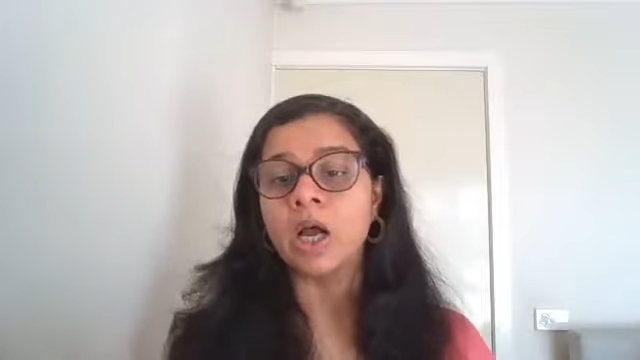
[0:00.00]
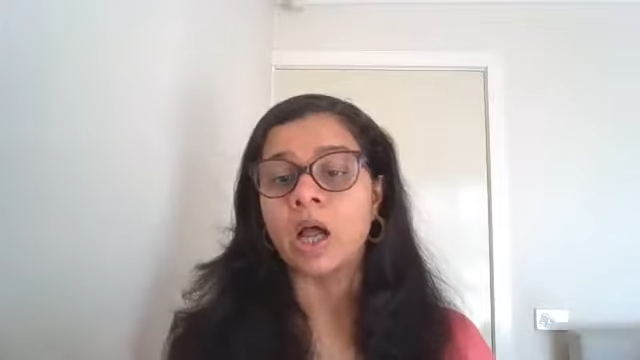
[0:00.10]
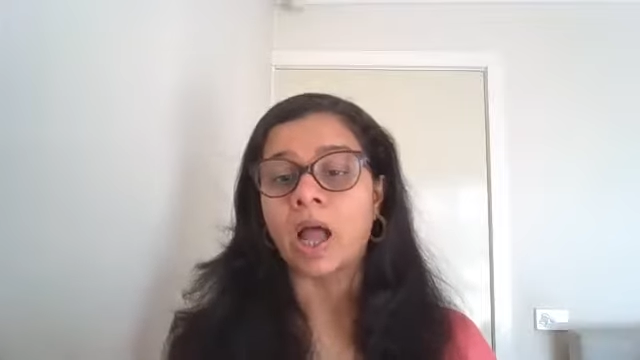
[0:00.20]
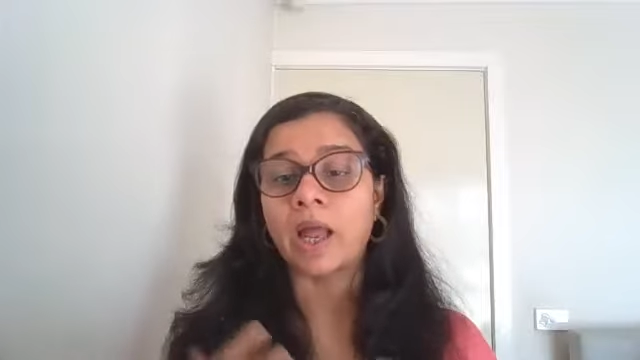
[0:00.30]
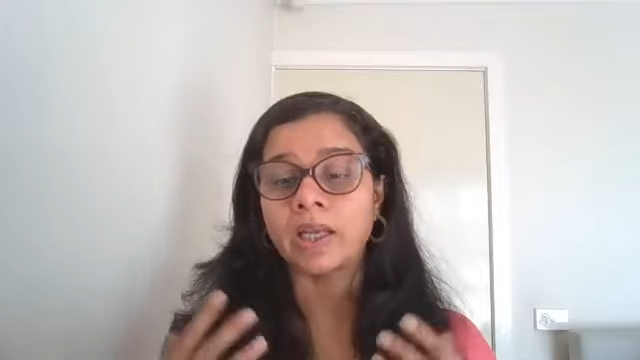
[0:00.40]

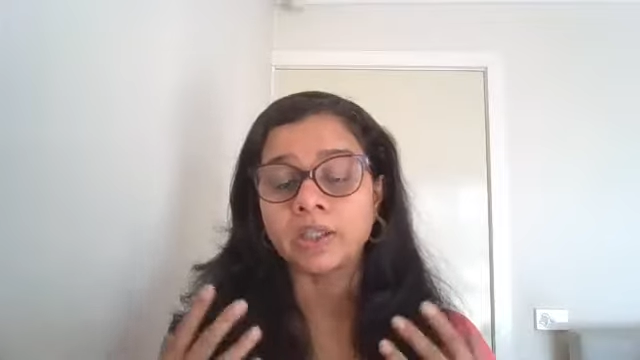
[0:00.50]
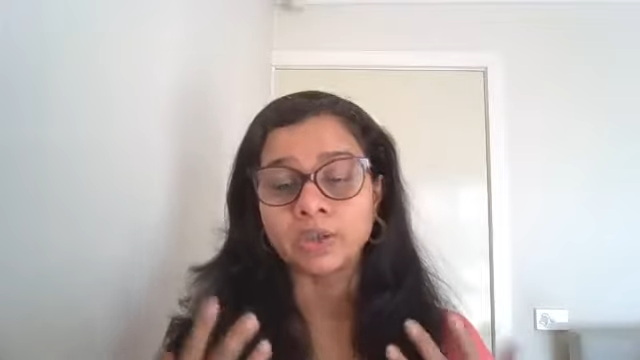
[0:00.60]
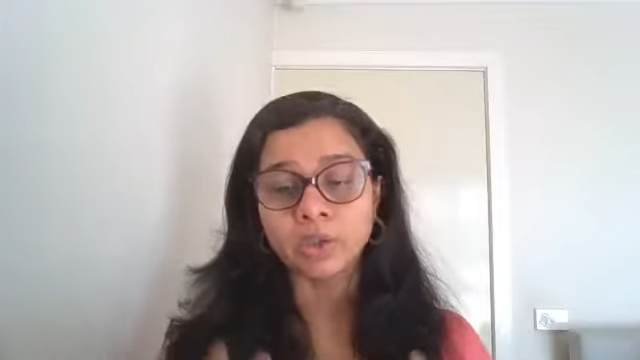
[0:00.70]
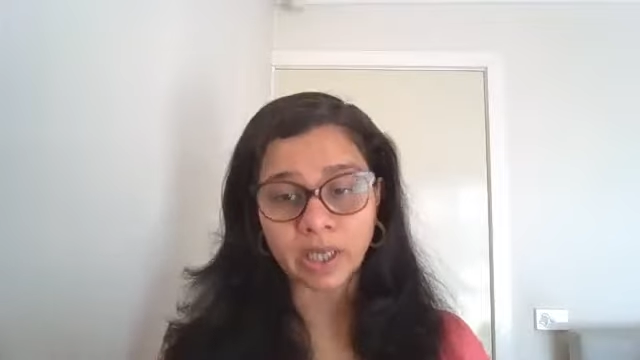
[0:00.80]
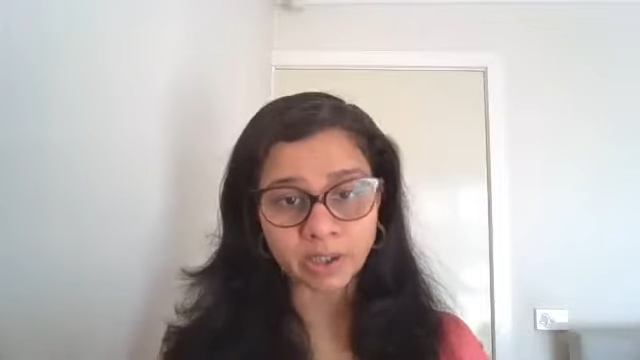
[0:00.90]
and
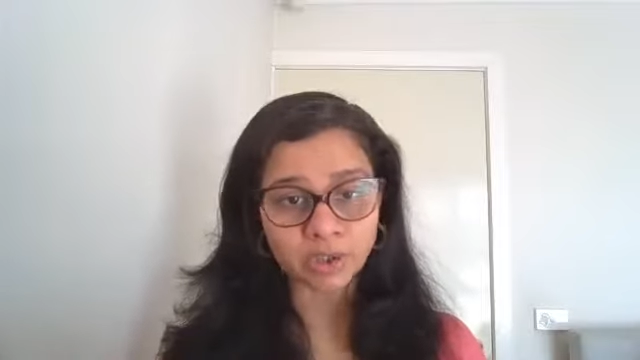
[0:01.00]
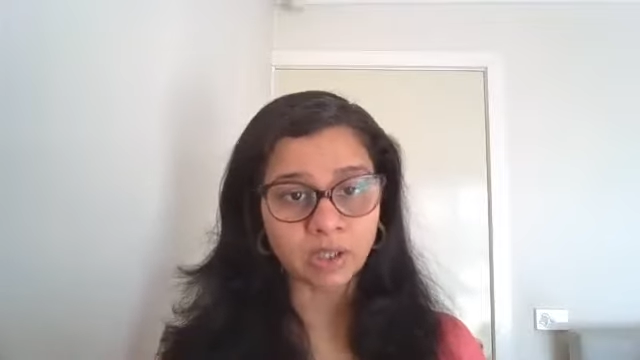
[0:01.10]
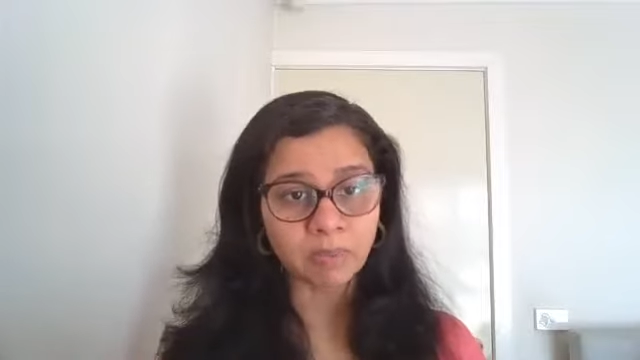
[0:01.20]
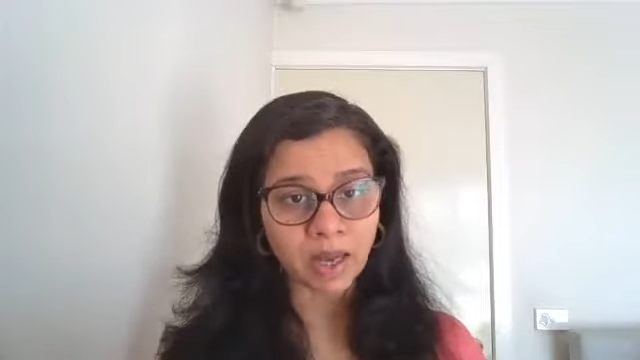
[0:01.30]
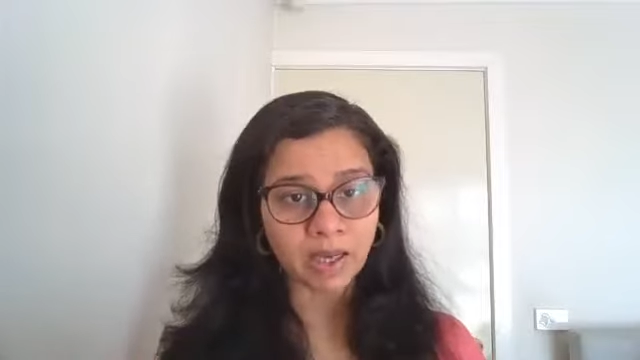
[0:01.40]
you can actually
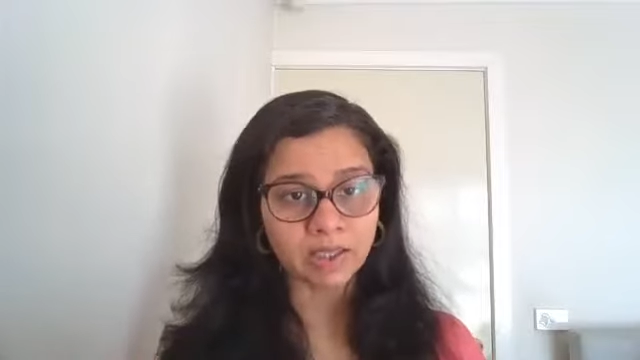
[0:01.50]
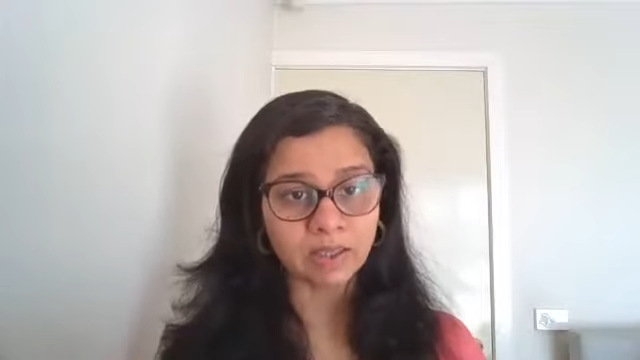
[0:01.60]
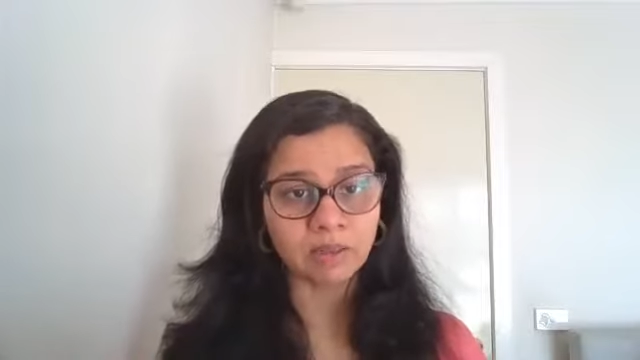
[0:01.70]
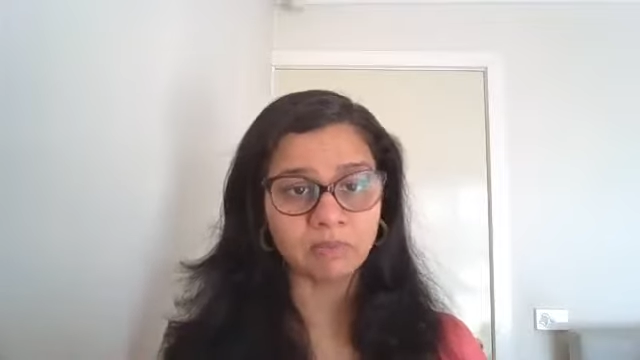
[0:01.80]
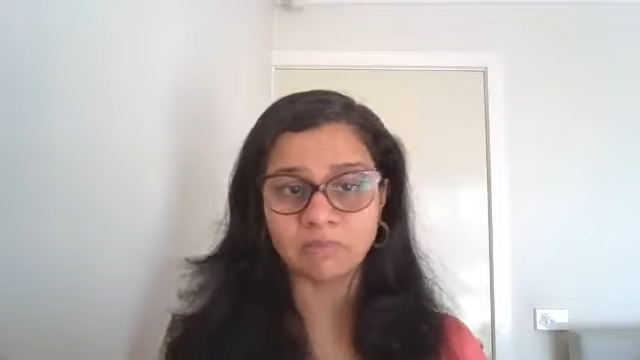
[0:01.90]
buy
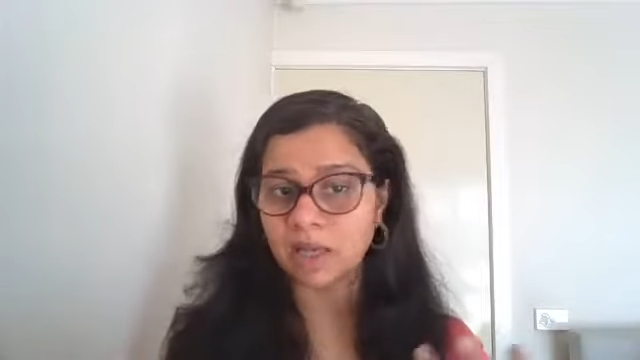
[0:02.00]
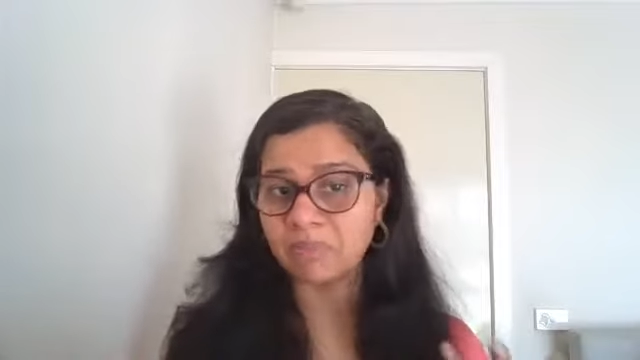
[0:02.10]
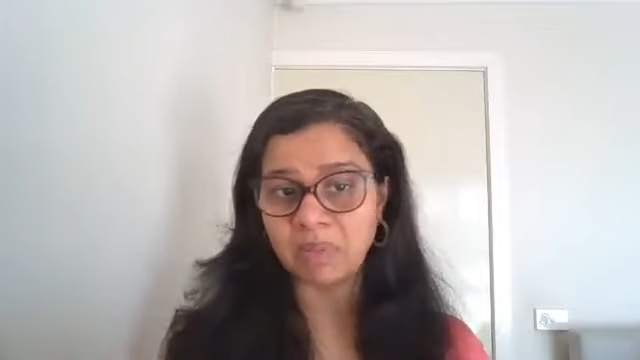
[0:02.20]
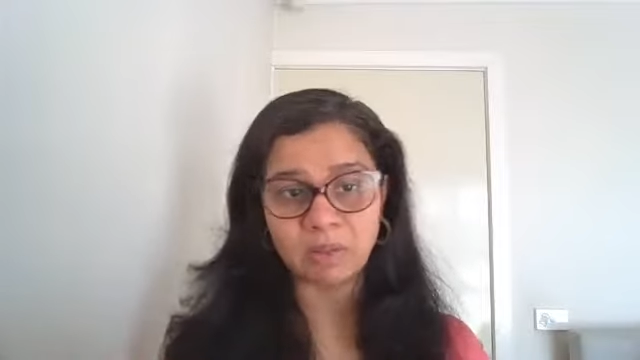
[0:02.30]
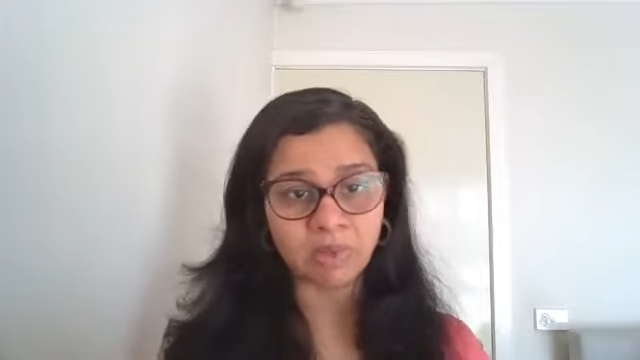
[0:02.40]
them
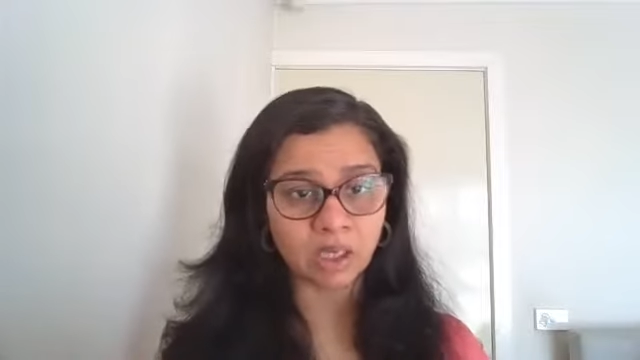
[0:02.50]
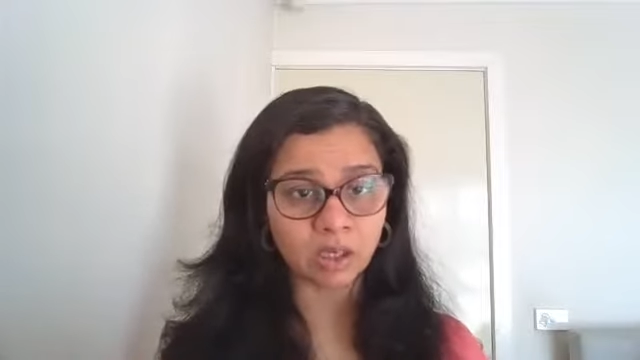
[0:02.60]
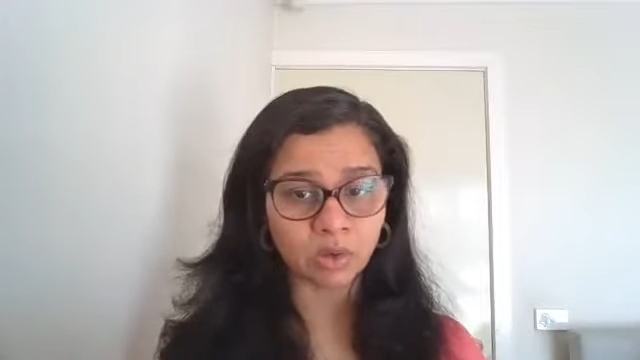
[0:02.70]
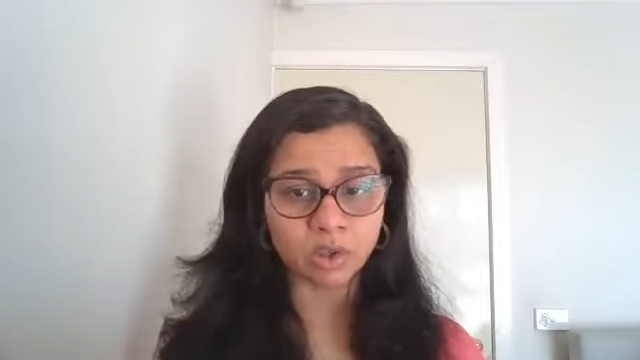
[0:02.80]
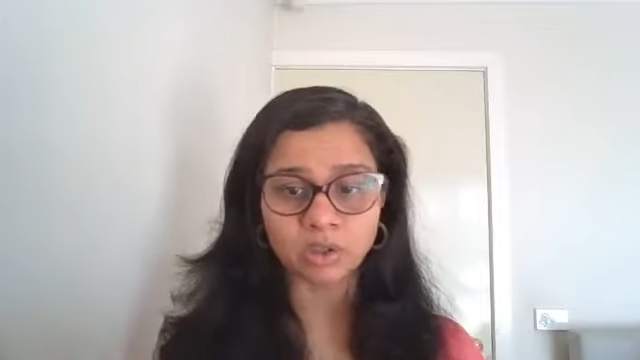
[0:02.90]
and maybe a
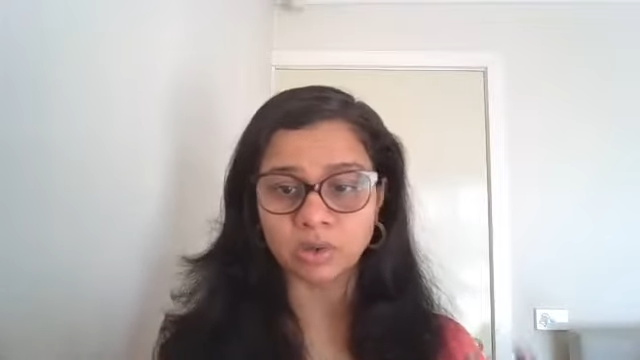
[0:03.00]
coat,